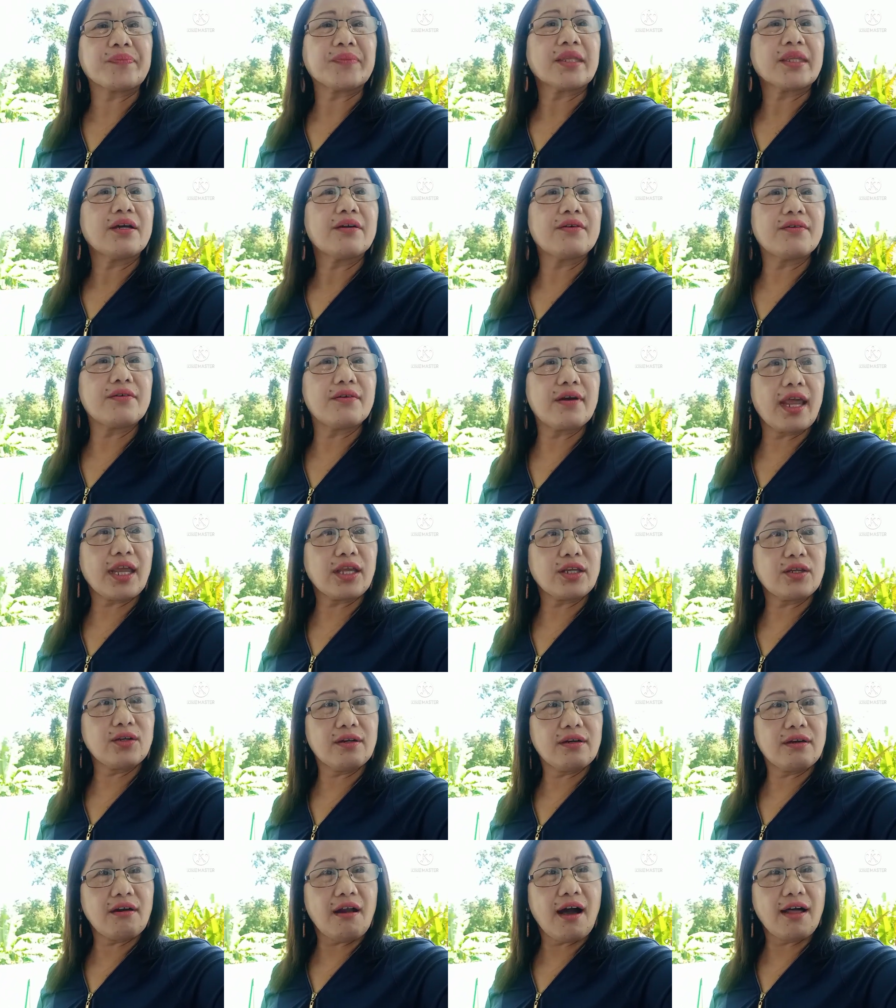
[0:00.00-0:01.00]

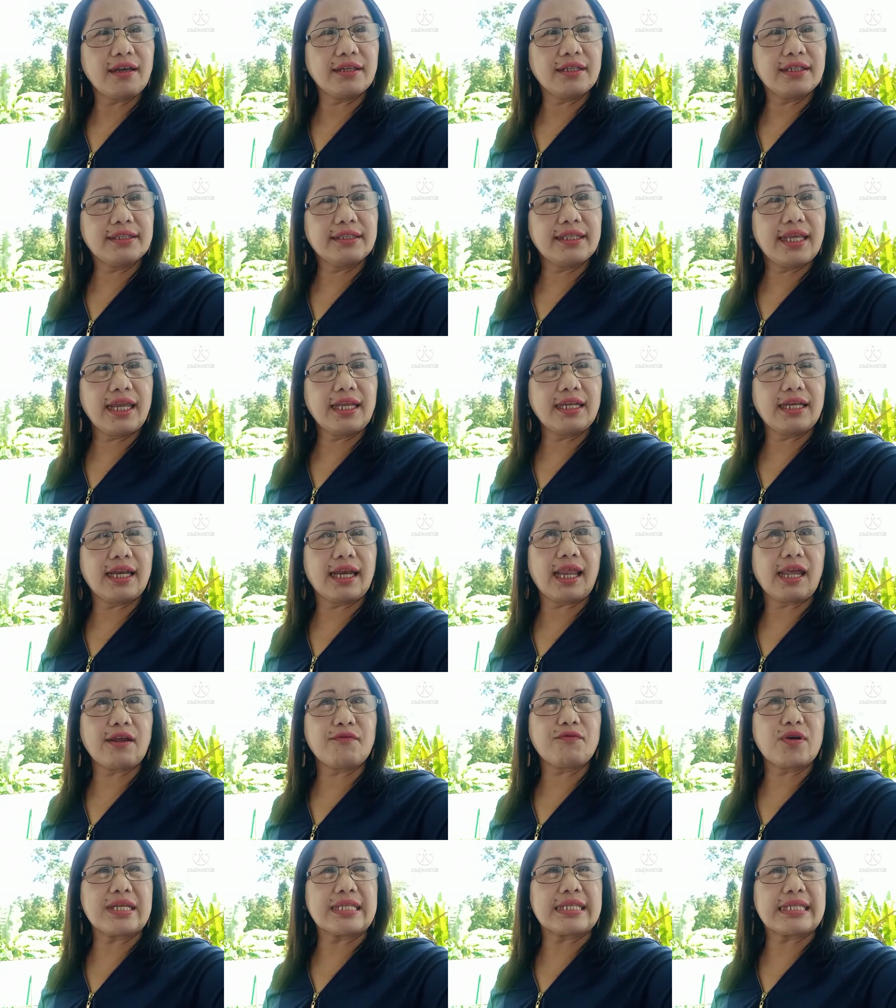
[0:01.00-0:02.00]
regular holiday.
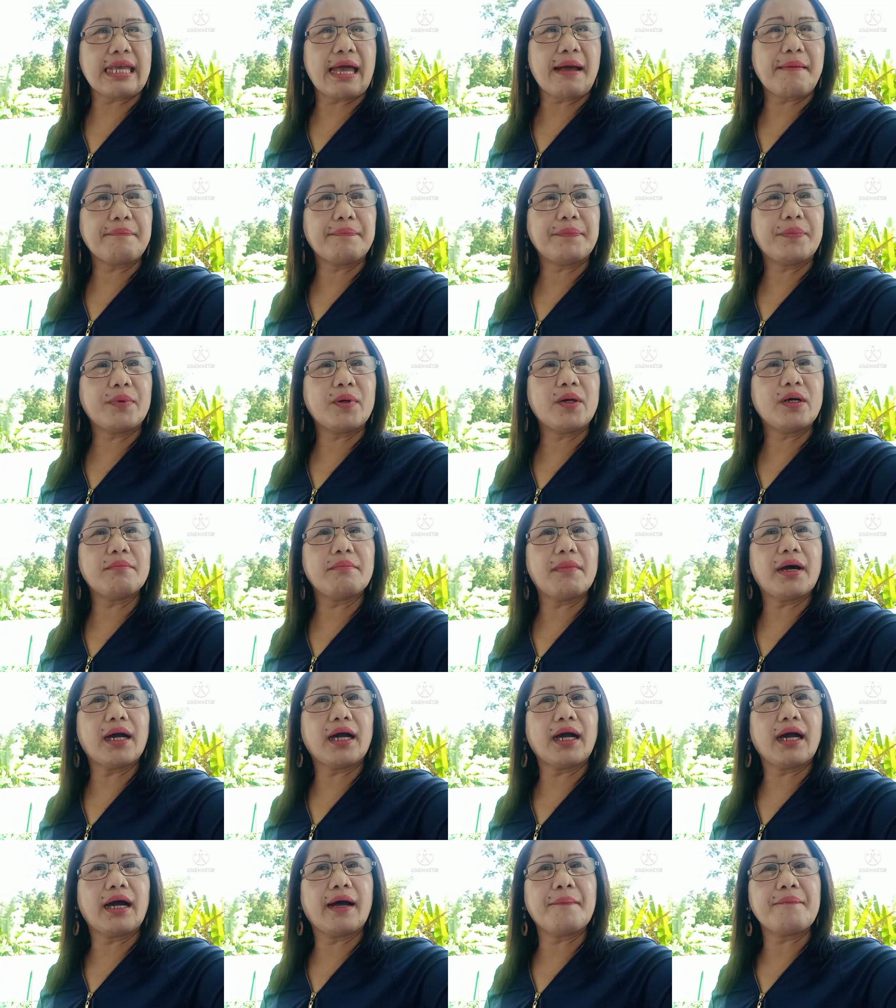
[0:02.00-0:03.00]
Like for example,
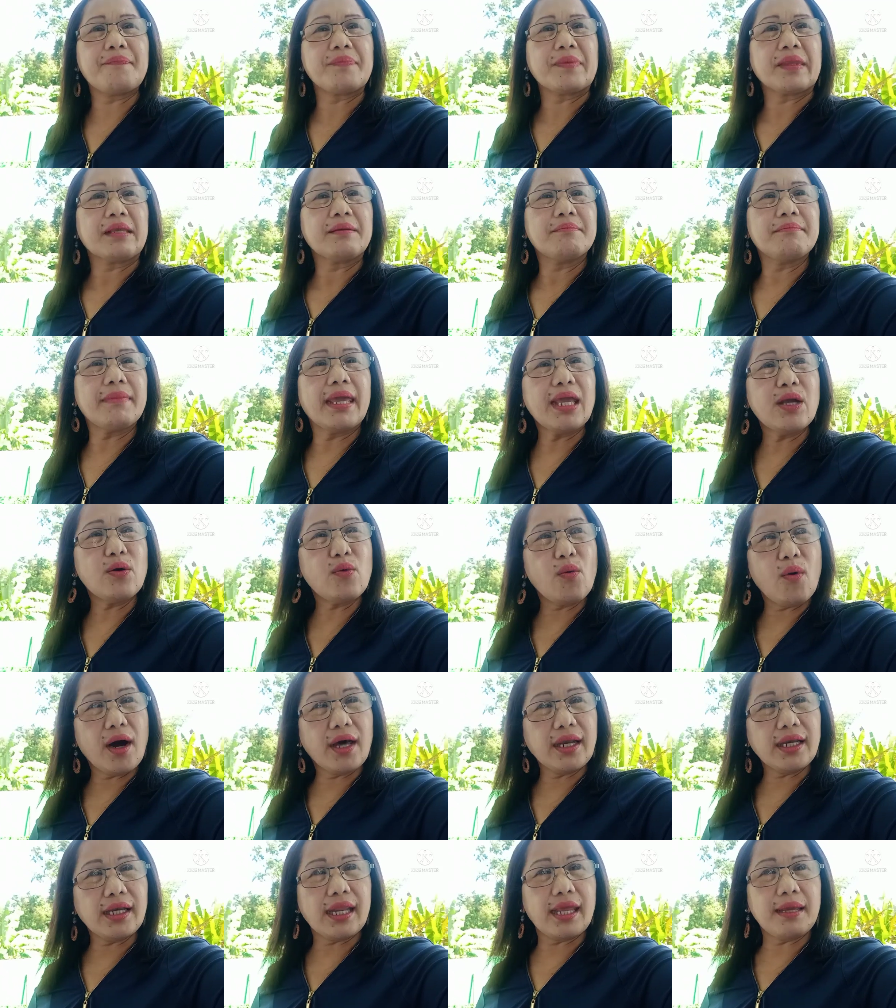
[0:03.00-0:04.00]
mga May
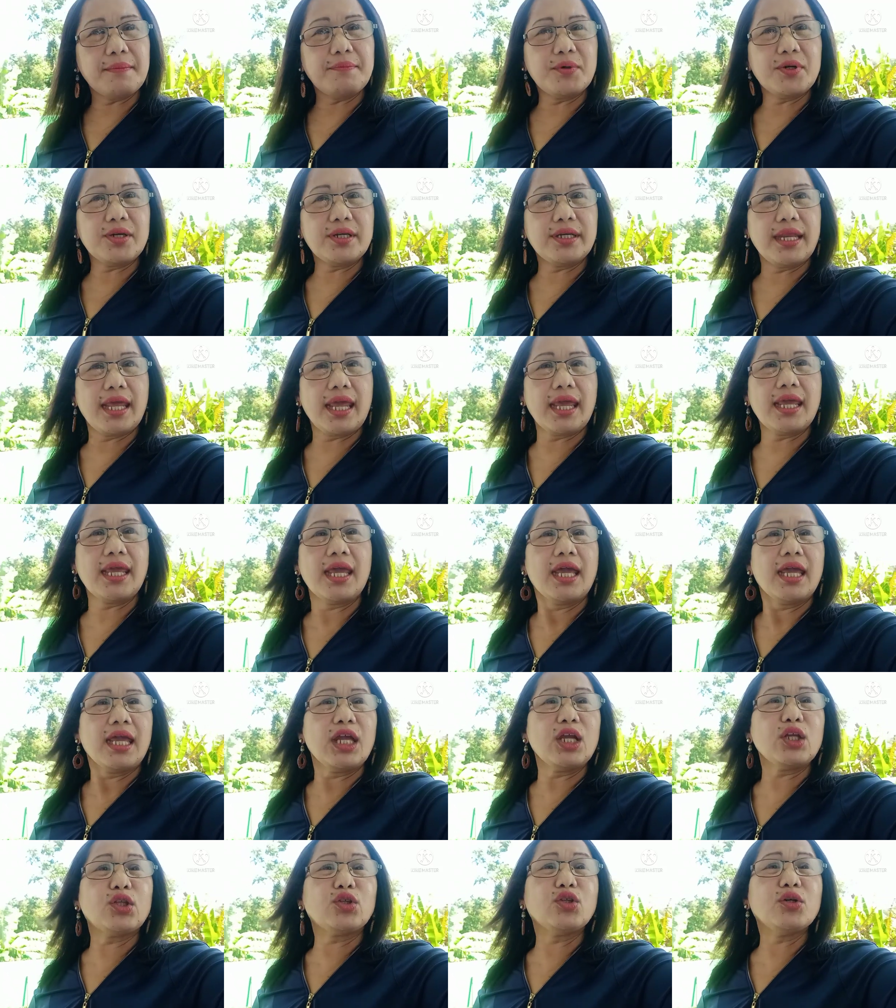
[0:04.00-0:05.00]
1, Labor Day.
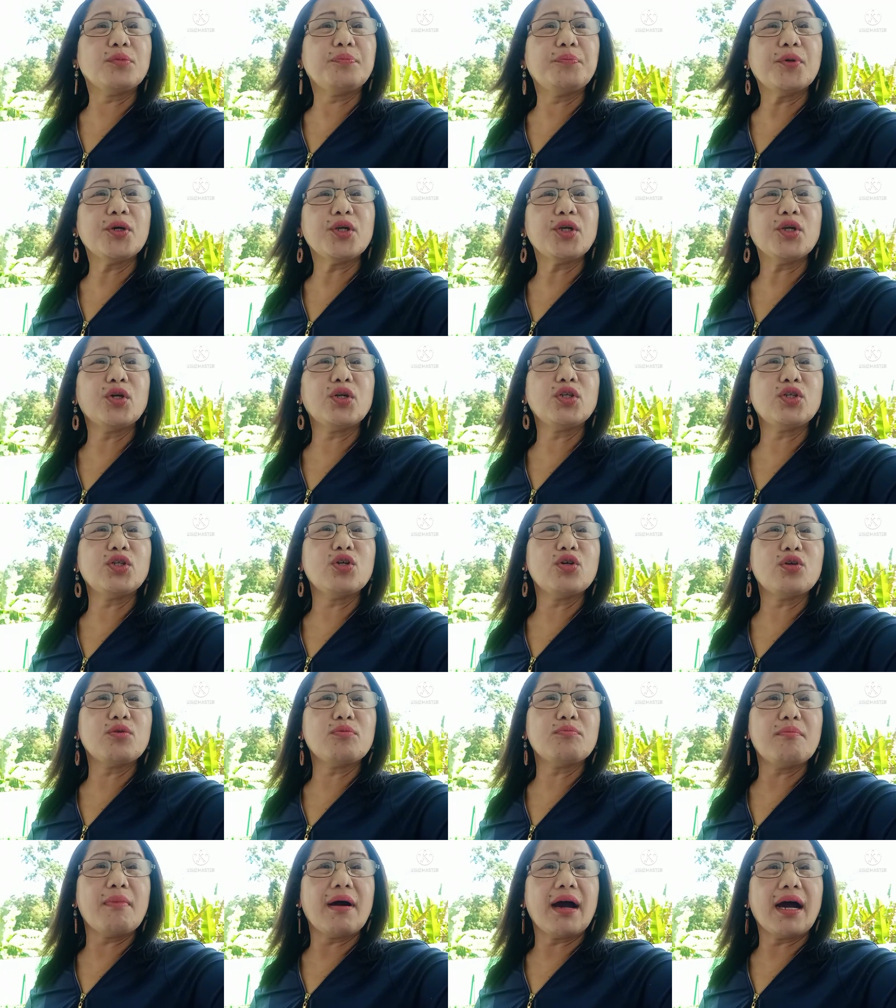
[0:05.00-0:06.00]
Ito po yun
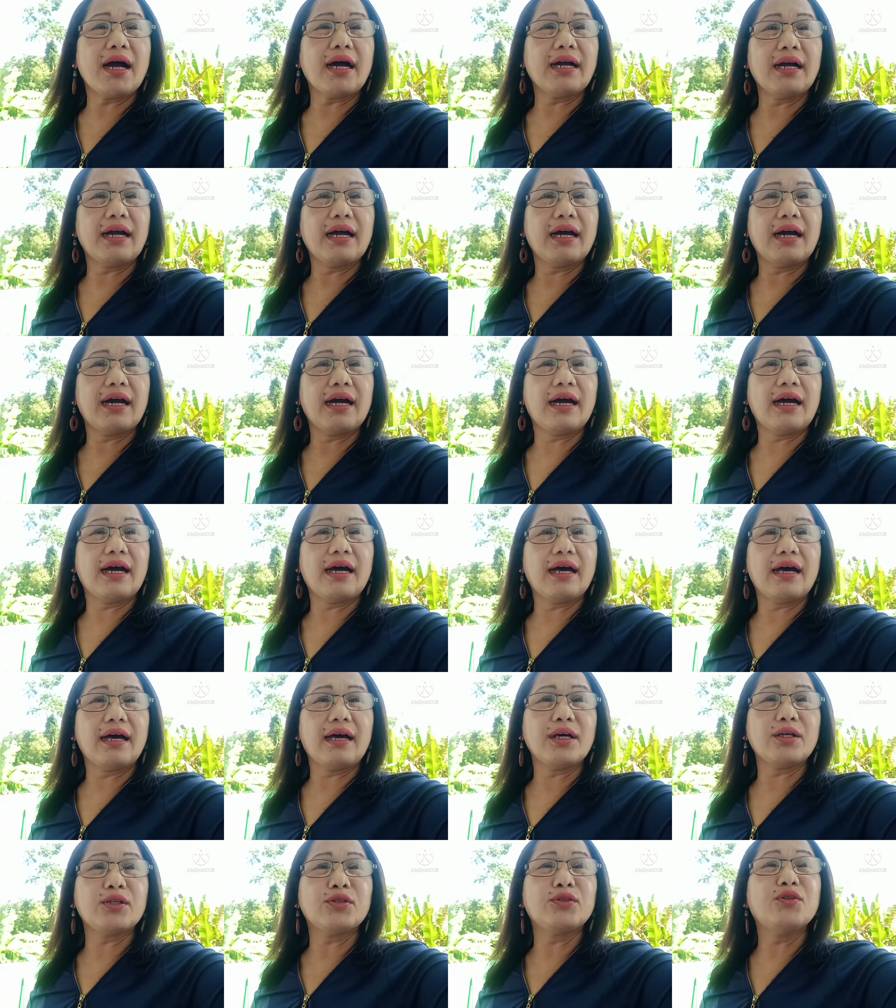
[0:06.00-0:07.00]
yung mga
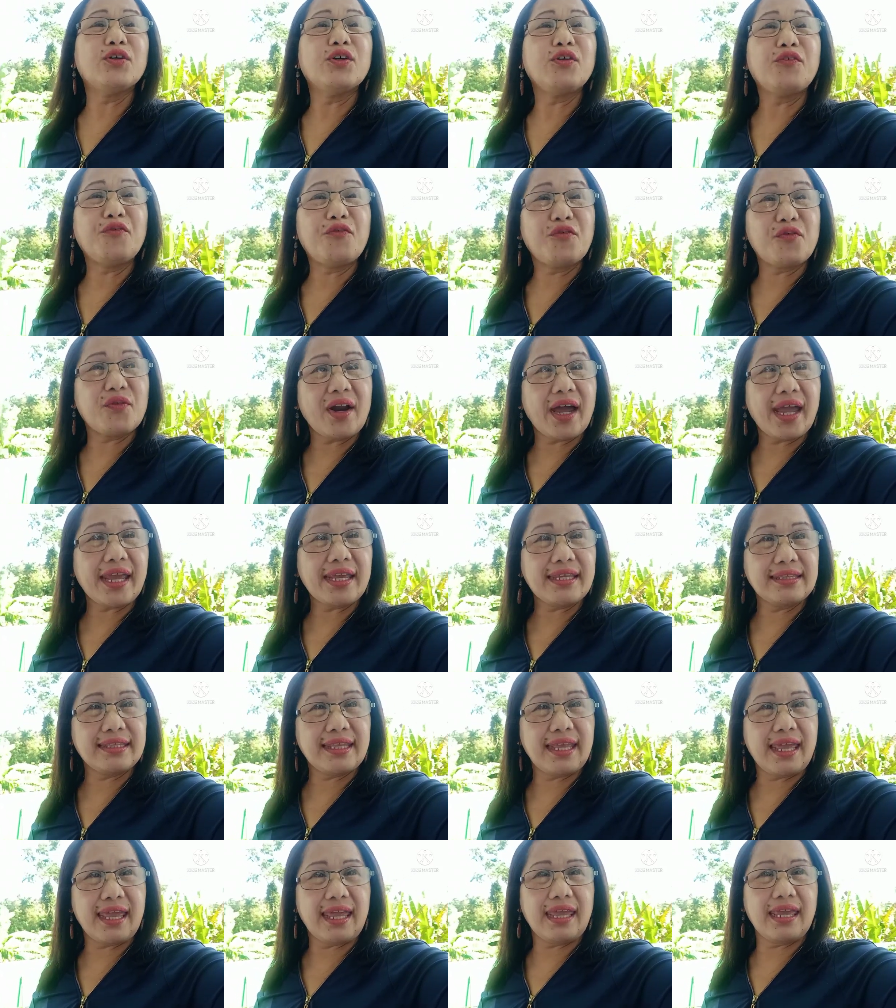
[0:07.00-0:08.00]
Good
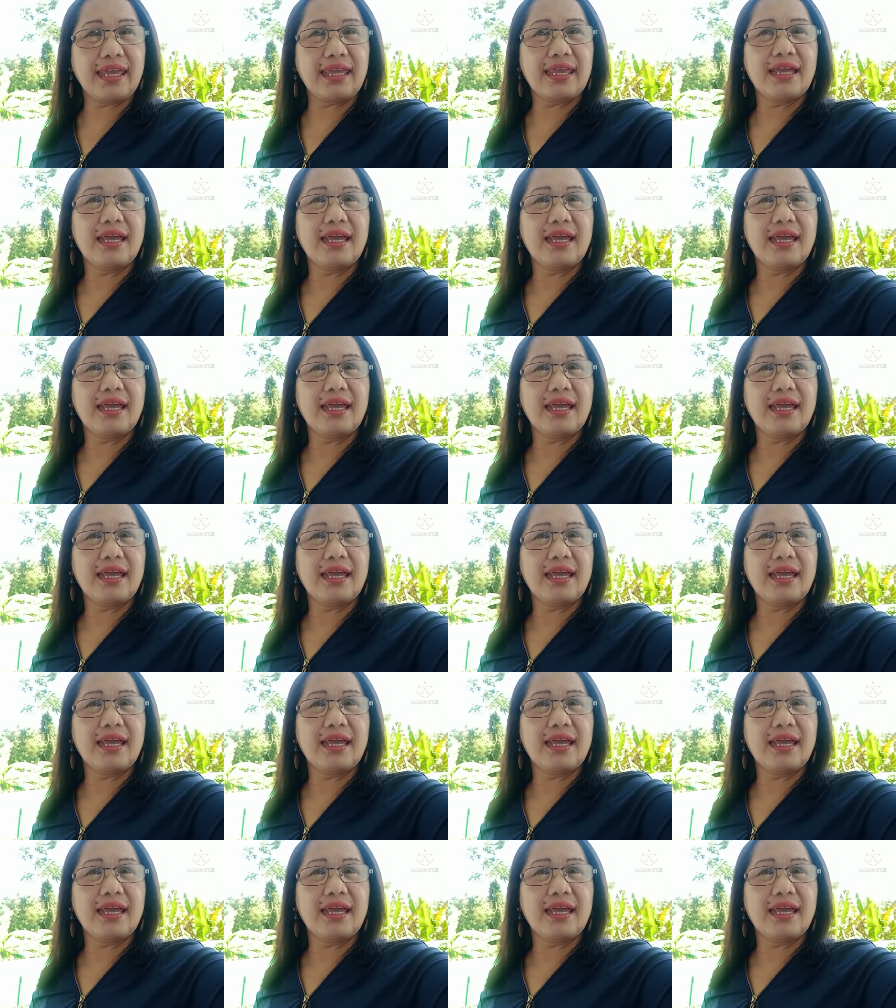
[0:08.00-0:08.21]
Friday,